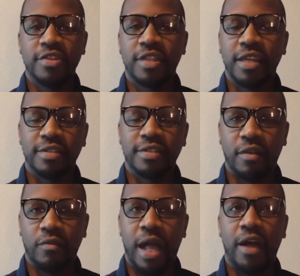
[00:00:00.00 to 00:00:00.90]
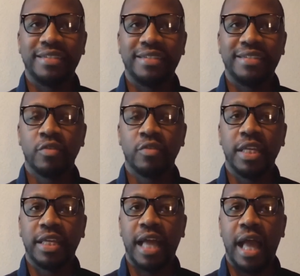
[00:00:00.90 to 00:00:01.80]
It's like wow, he's literally
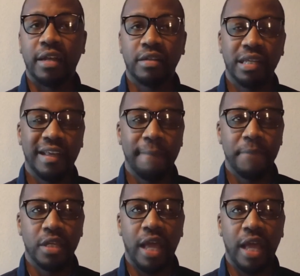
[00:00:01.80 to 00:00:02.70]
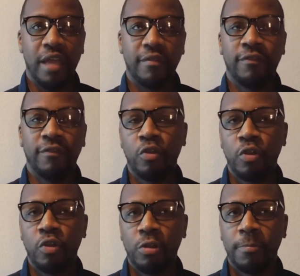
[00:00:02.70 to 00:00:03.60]
got you know a
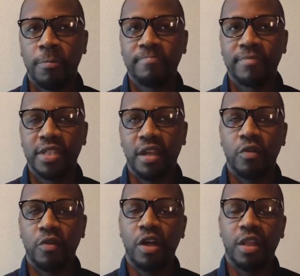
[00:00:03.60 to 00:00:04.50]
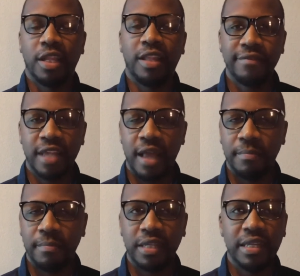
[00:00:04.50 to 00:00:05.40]
full you know I won't call it a lifetime, but
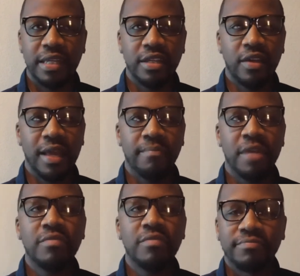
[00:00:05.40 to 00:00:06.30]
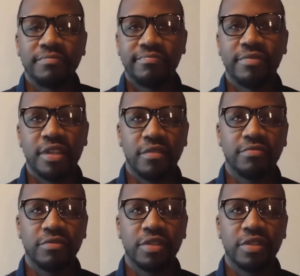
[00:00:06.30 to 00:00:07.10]
you know at minimum you know uh,